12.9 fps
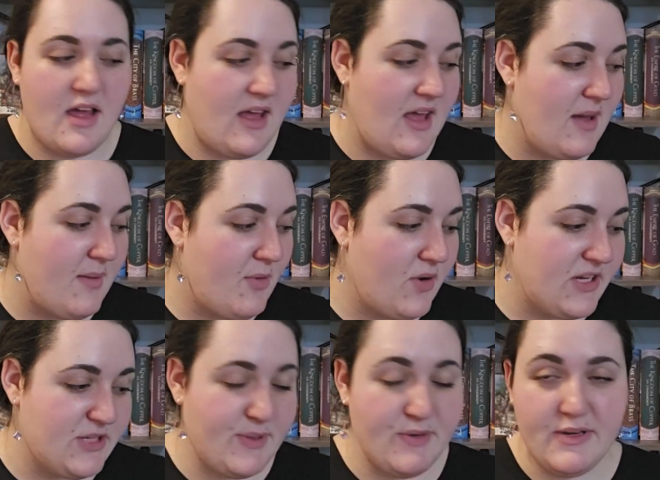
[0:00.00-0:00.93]
I am
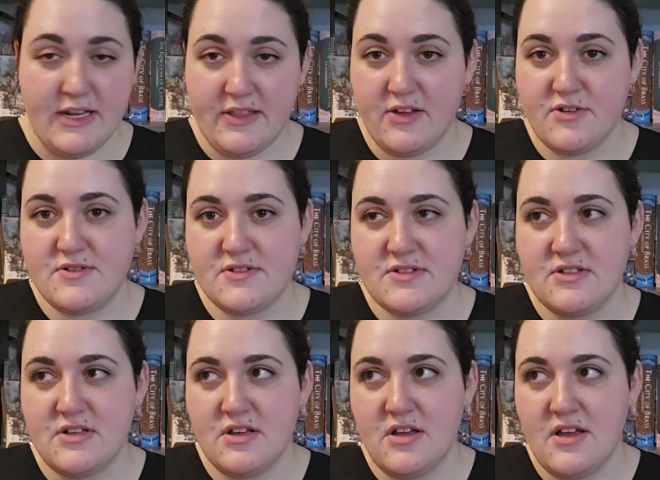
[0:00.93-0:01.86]
going to be reading
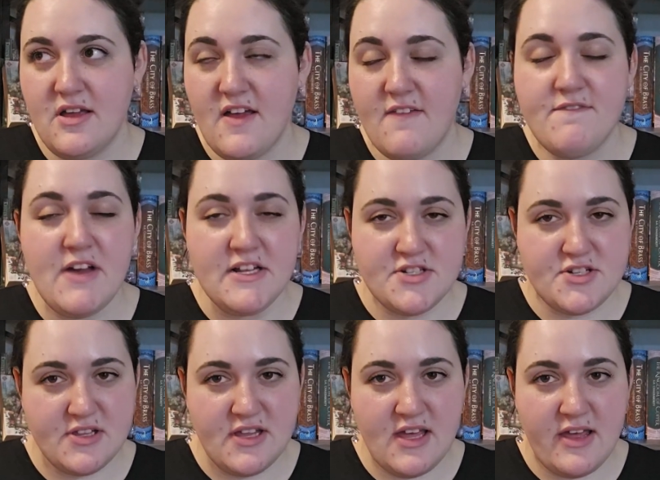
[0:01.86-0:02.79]
those
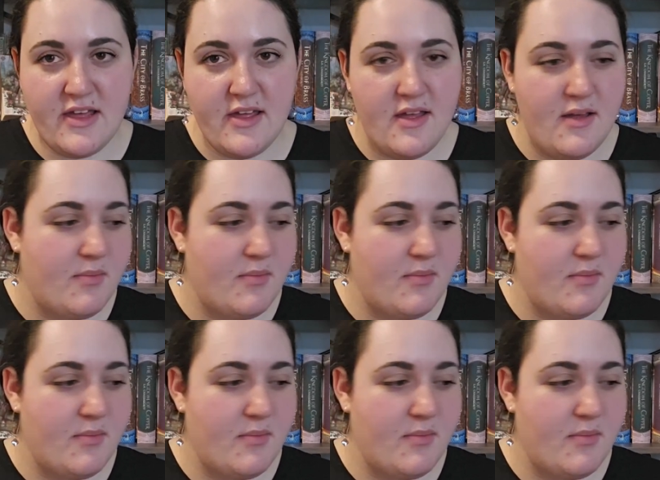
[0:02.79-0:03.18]
eventually,